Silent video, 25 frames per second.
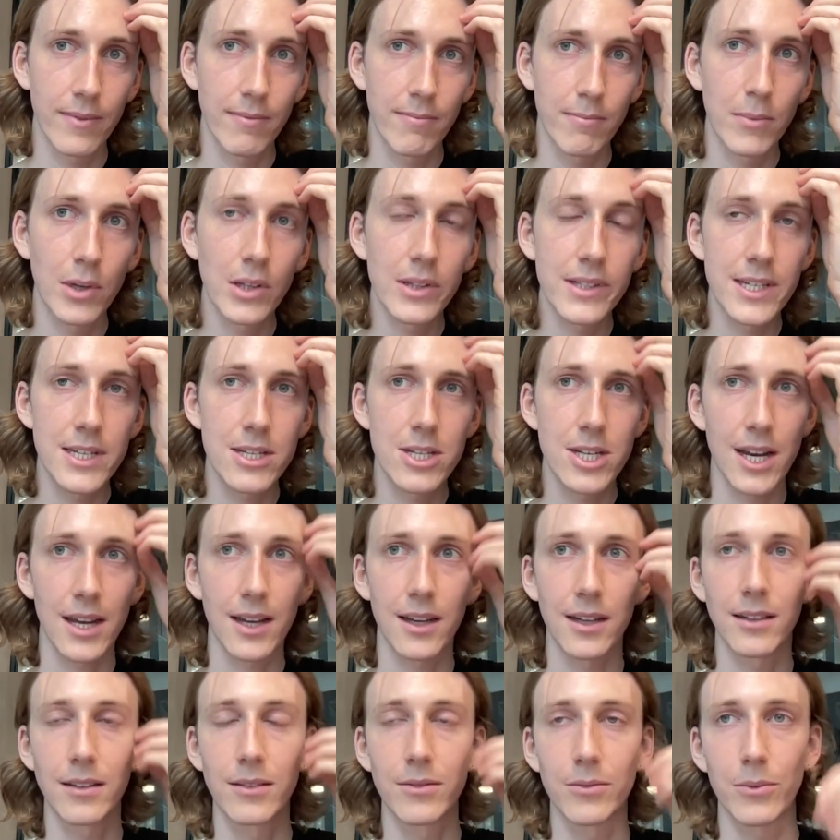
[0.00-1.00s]

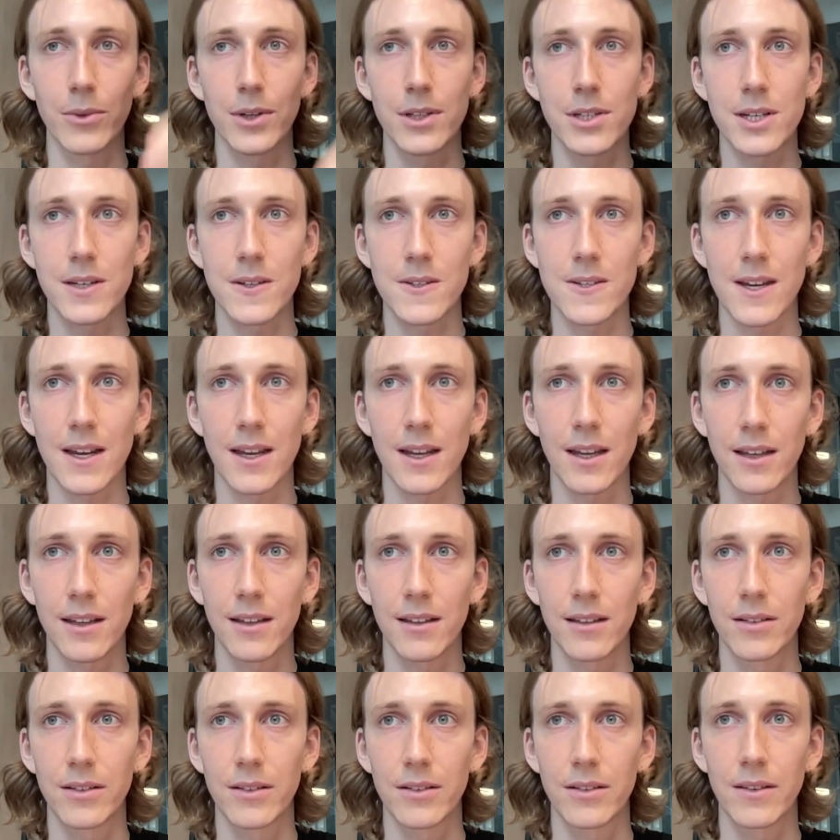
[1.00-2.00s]
multi-chain, which is
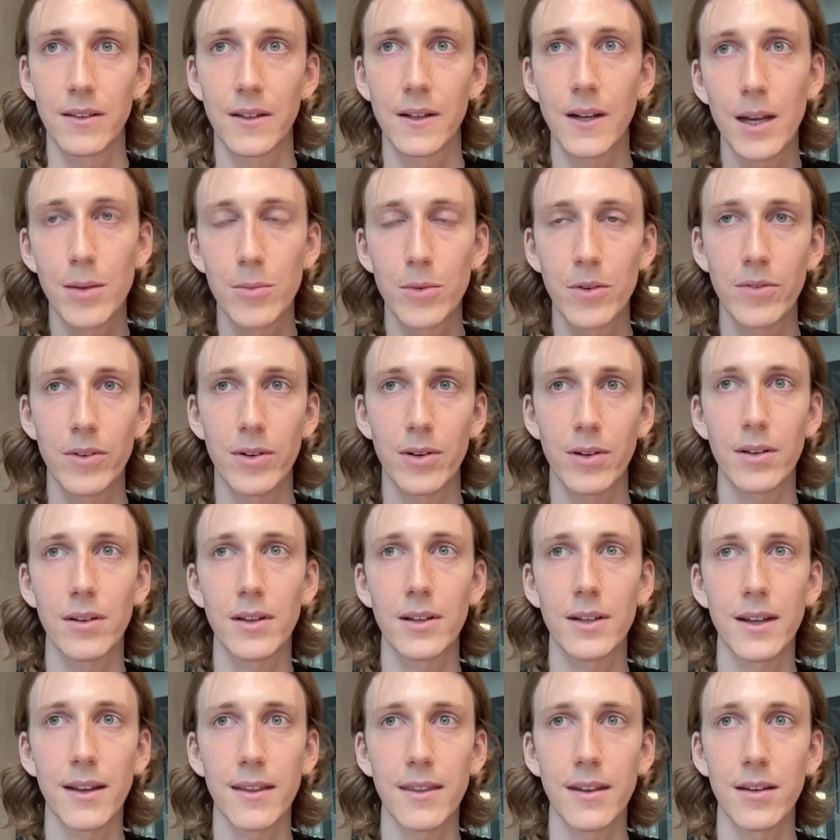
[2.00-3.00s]
a name of
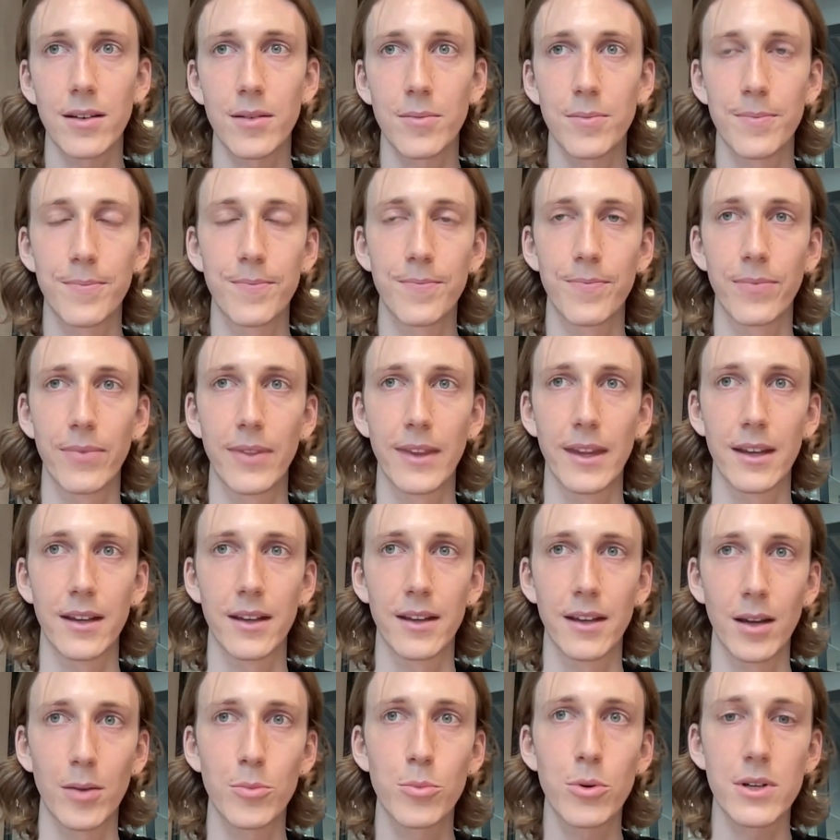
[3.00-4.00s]
another
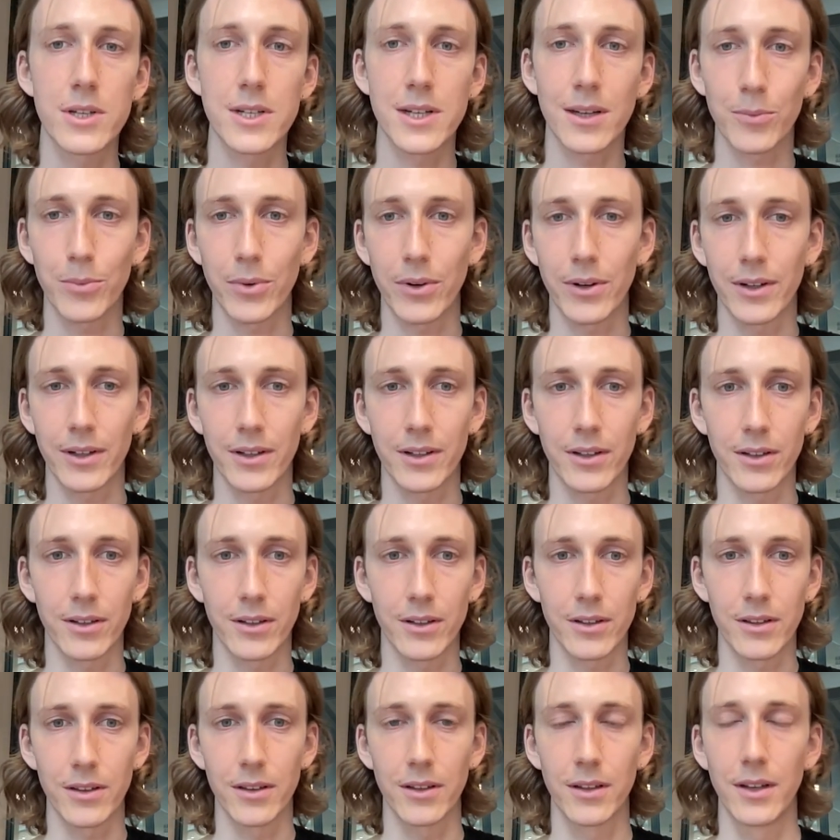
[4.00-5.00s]
bridging
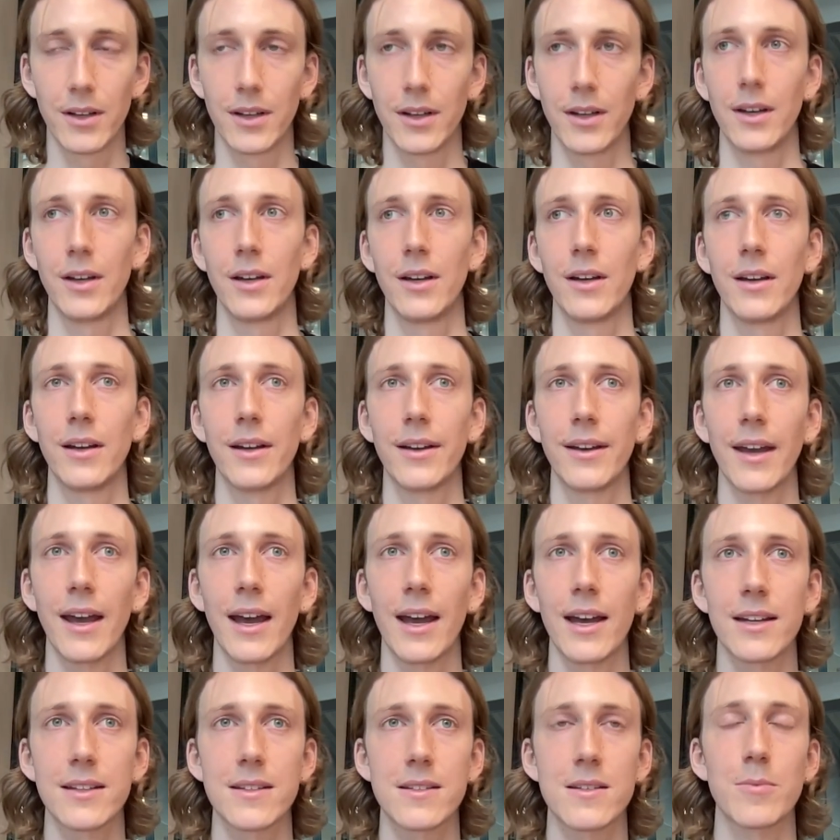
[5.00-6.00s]
protocol,
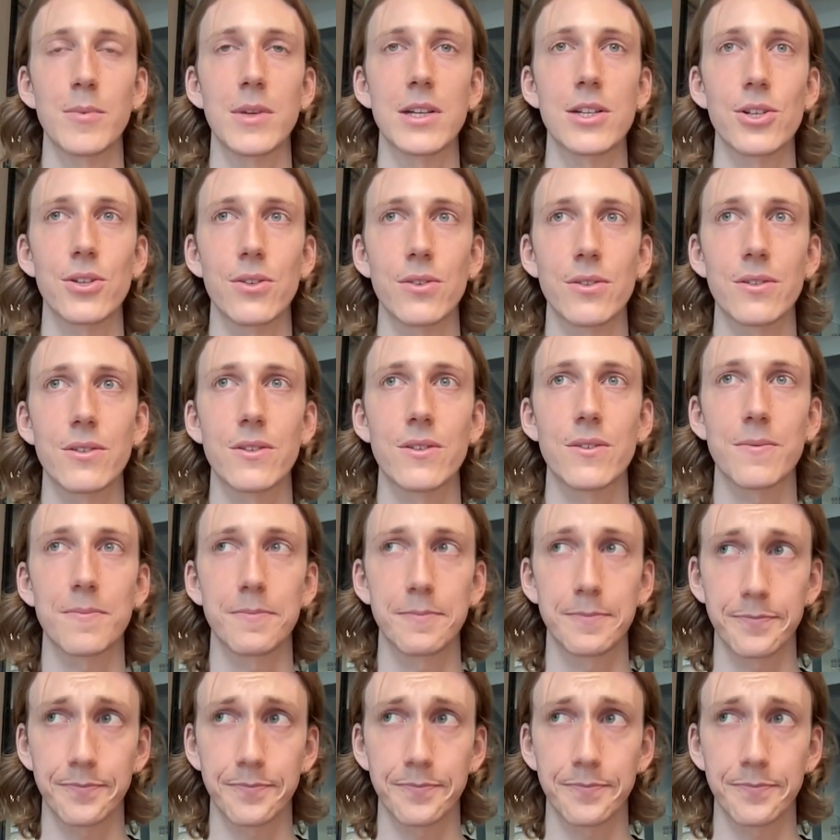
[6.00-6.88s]
had some issues